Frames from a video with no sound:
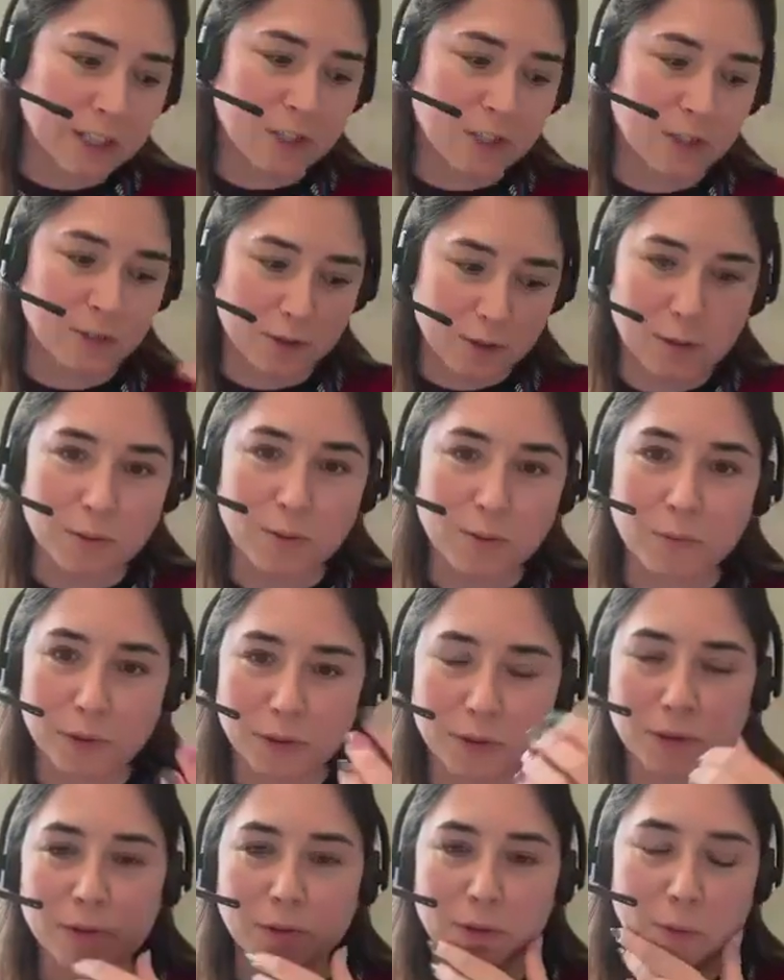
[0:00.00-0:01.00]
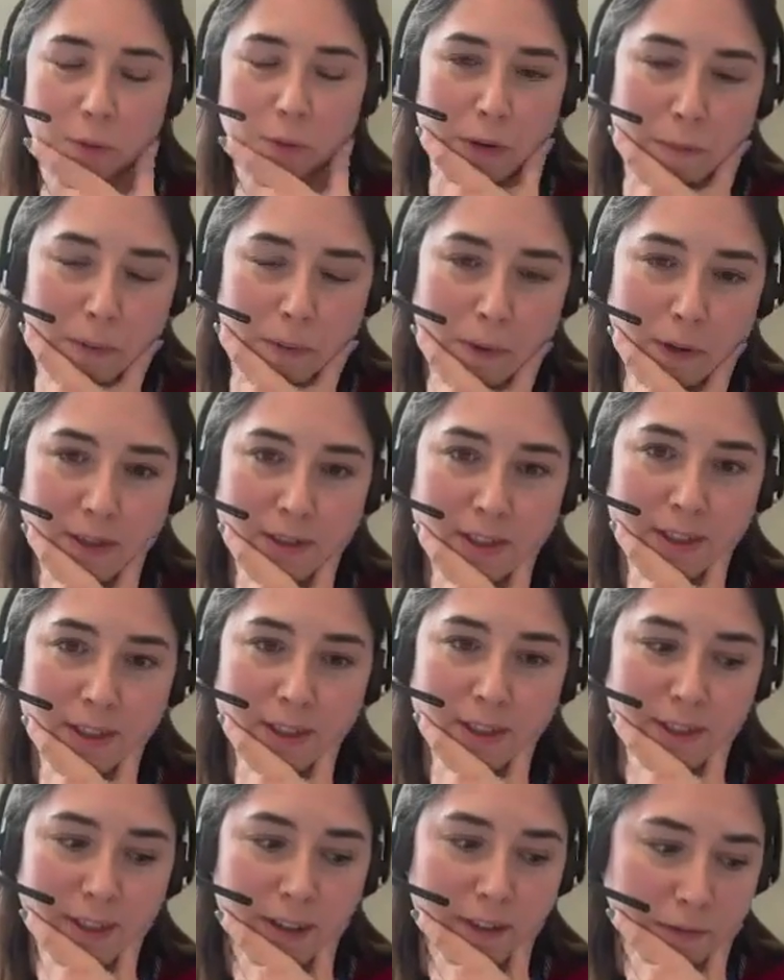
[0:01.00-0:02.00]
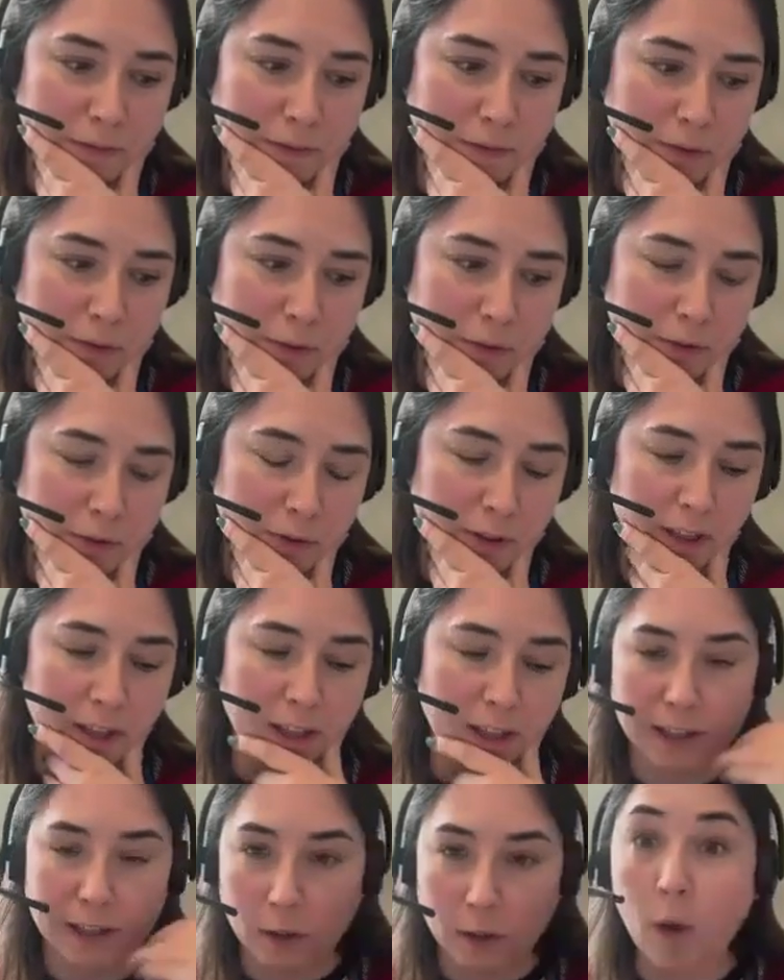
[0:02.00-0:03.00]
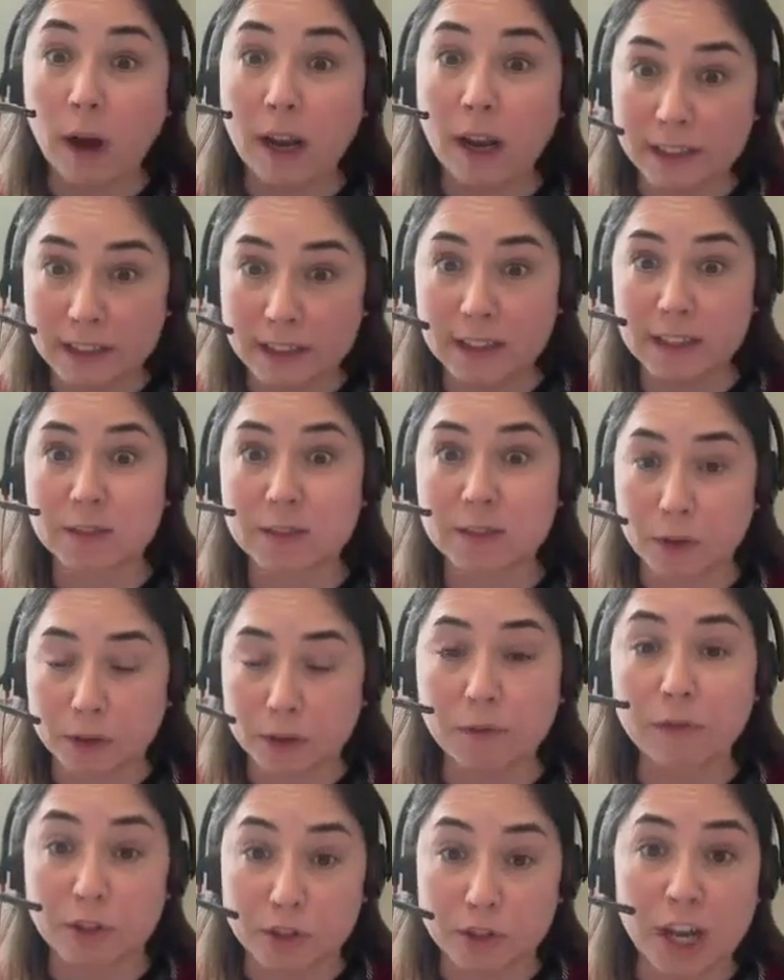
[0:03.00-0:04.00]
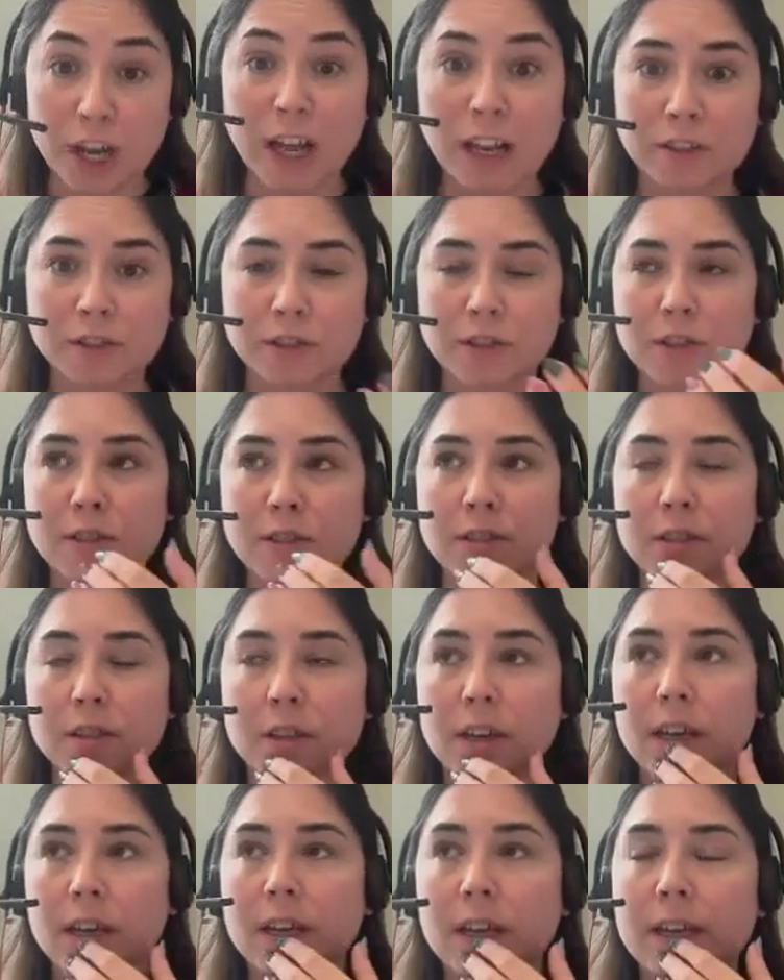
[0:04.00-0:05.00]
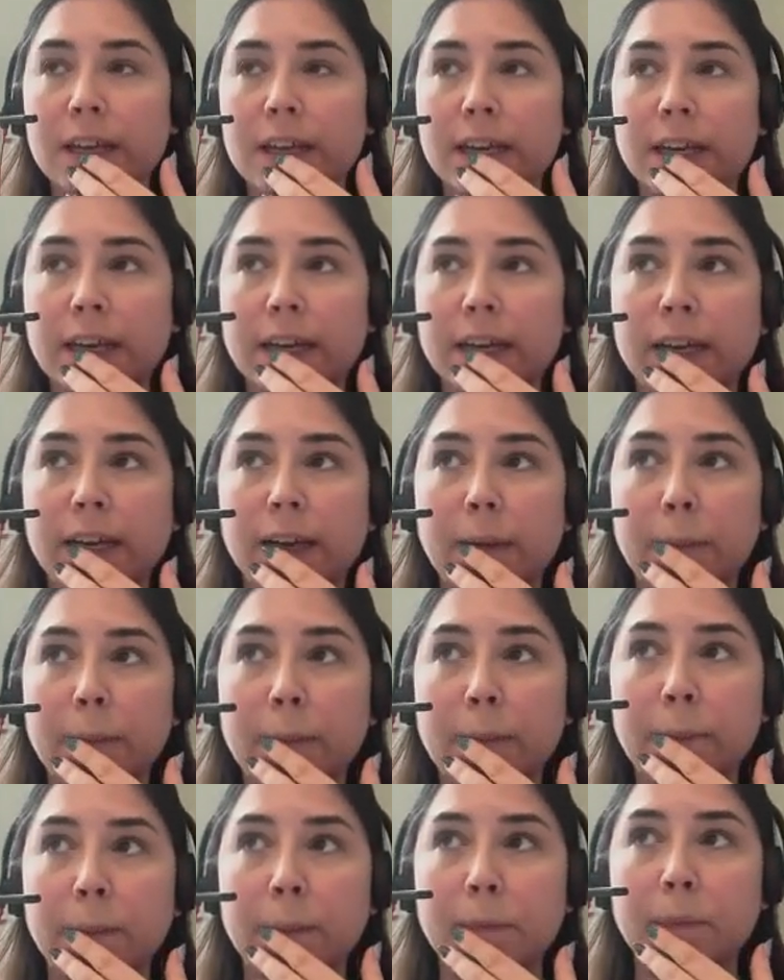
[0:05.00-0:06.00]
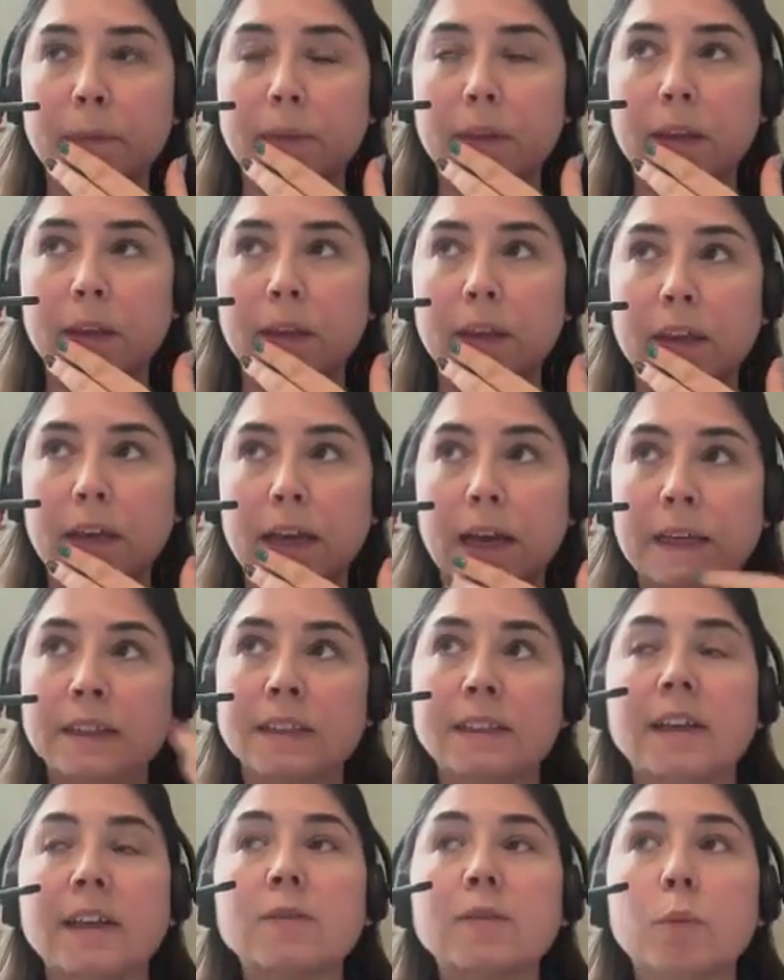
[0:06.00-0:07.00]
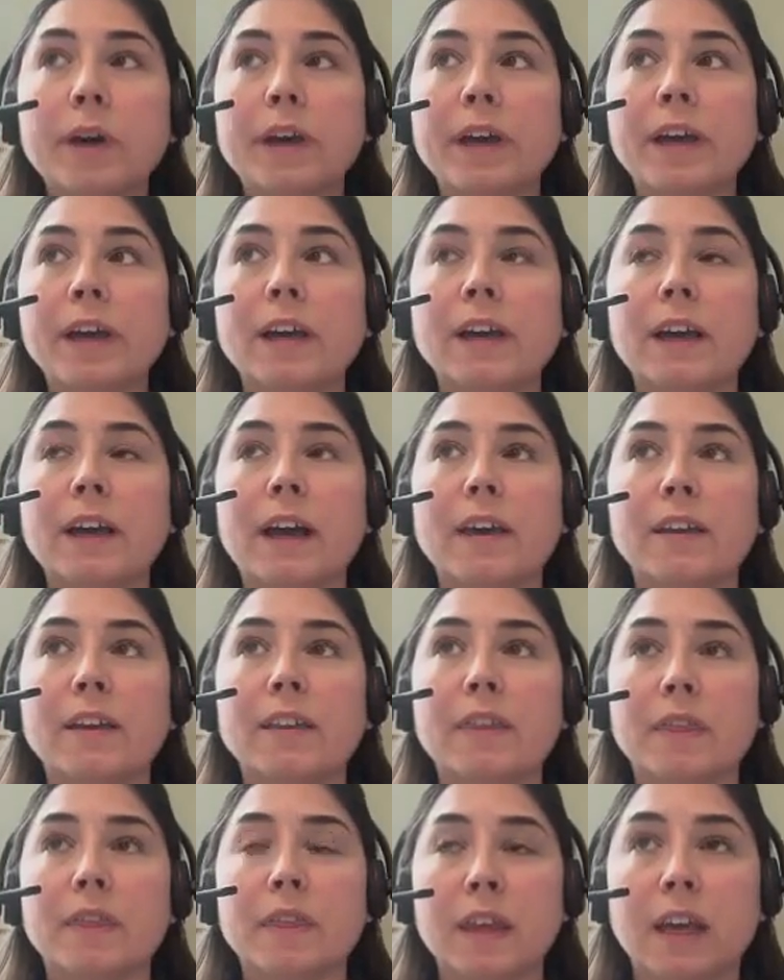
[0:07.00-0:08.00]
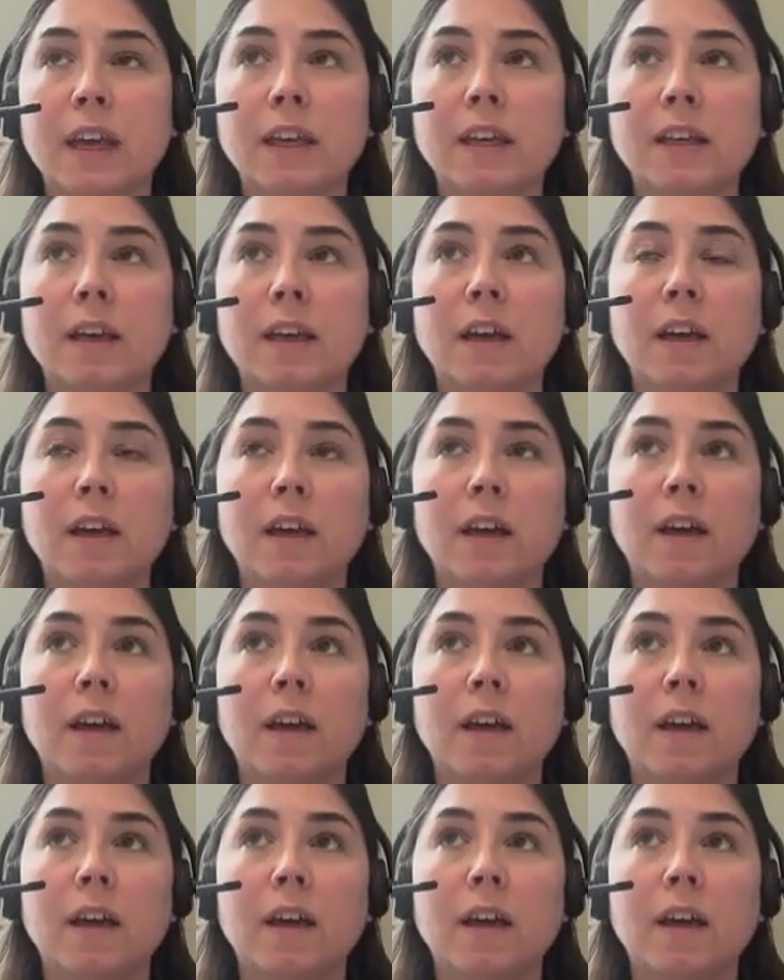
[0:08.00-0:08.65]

relation to what you were pointing after to the inequality as one of the challenges. And in that way, I think,